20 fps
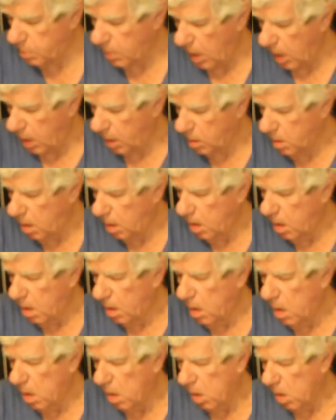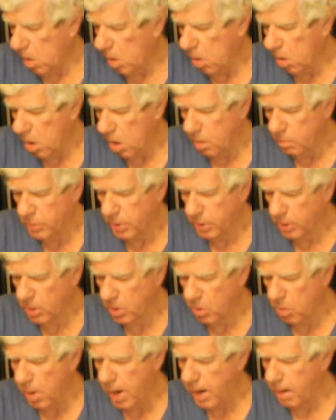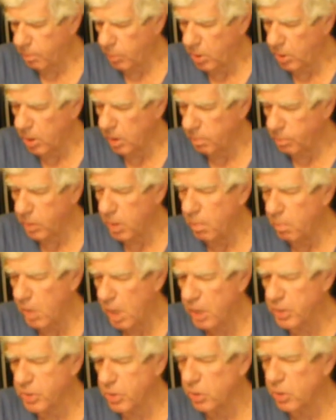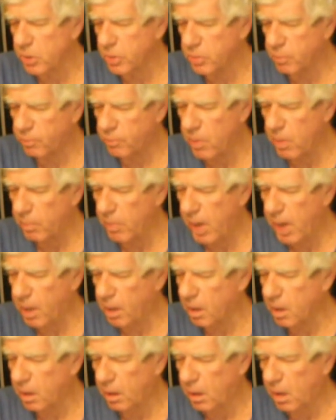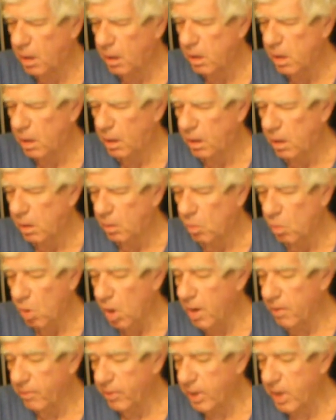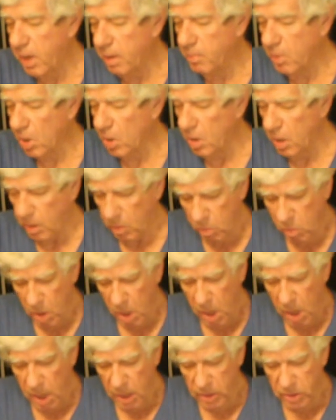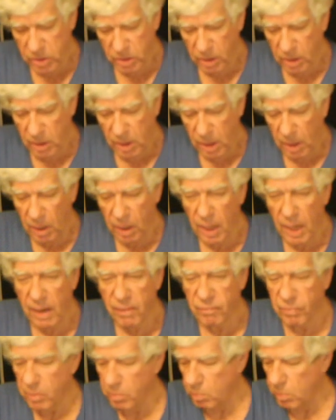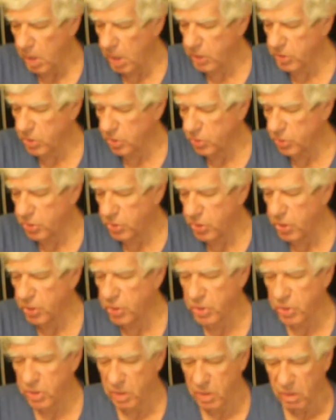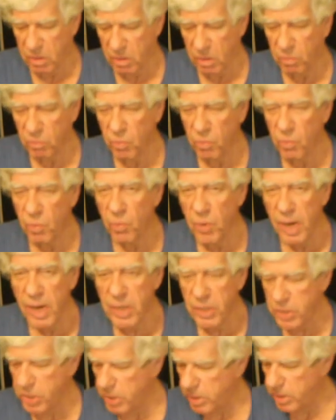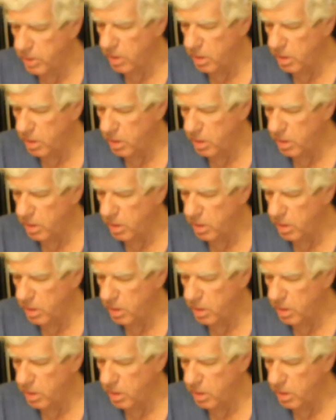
my arms cramped up. The muscles from that, whatever chemical it was, it left the muscles just rigid.